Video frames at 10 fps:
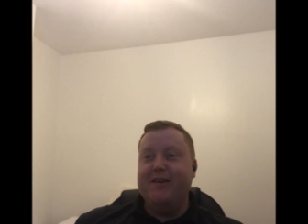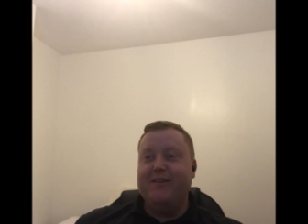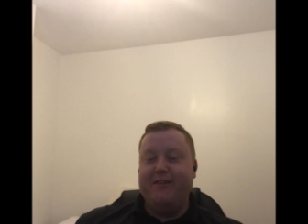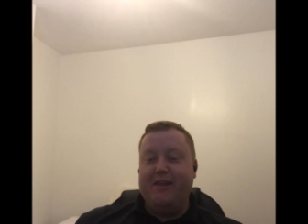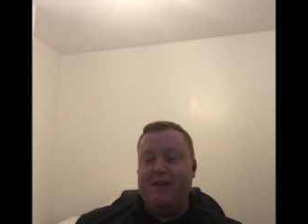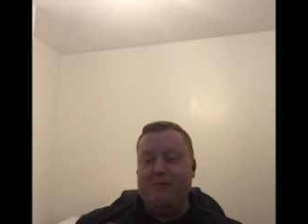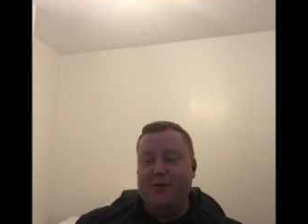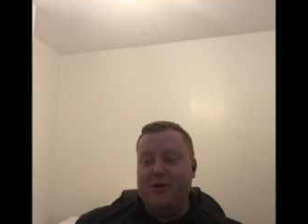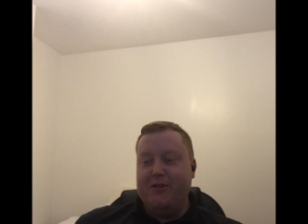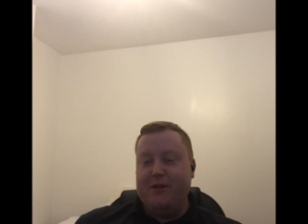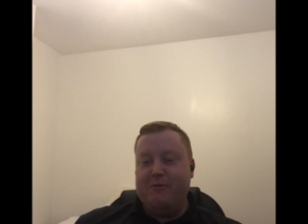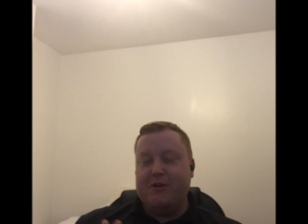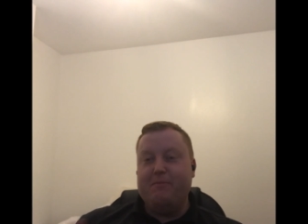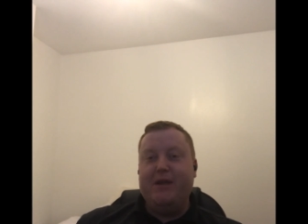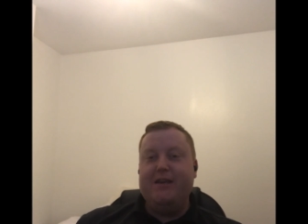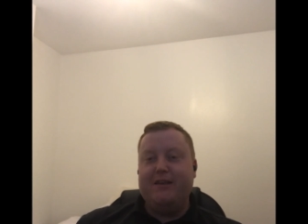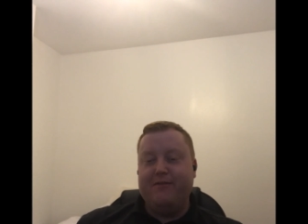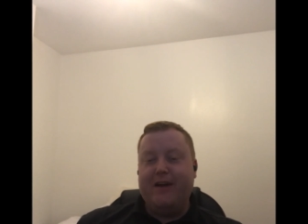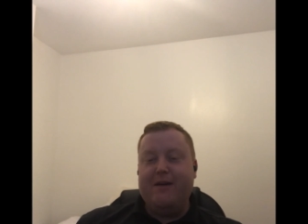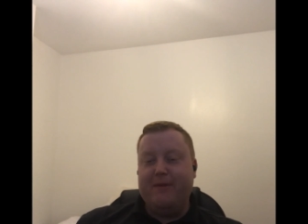they were competing
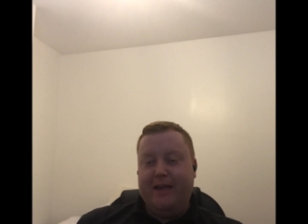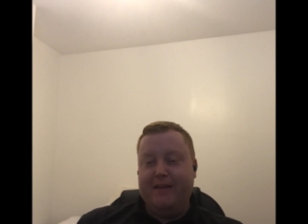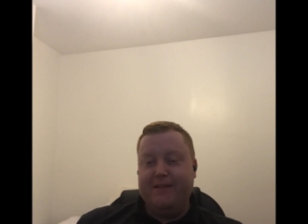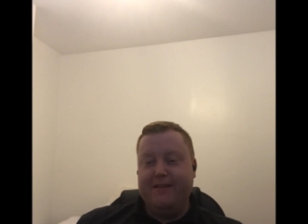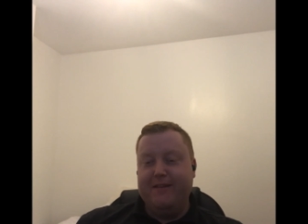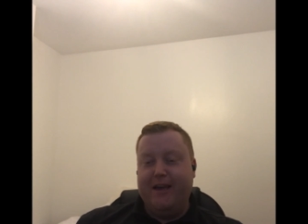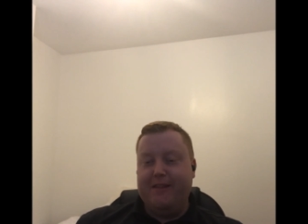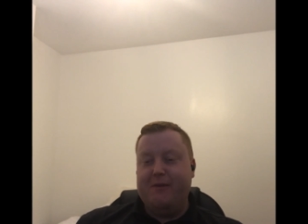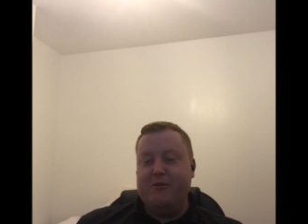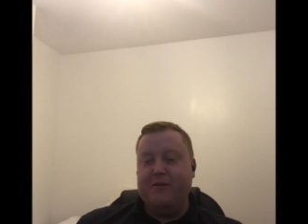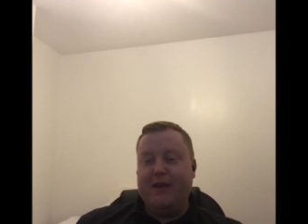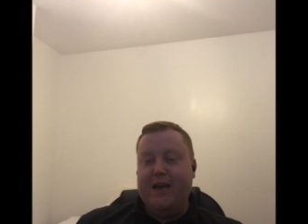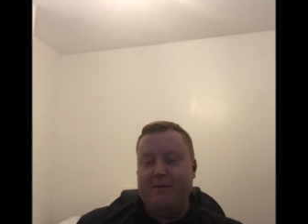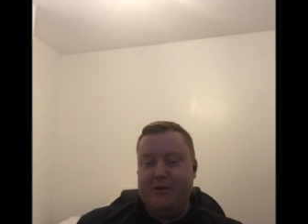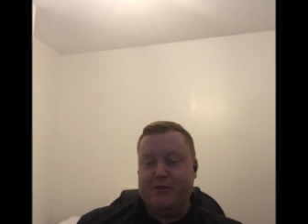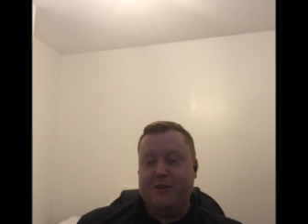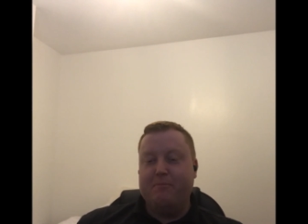families. Like they wouldn't have cared about each other,